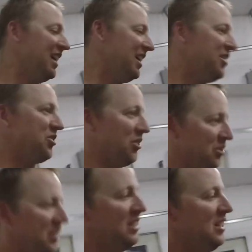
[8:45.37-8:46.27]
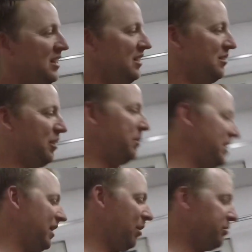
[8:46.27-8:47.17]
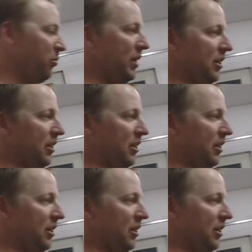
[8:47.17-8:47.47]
So to me, that was a way to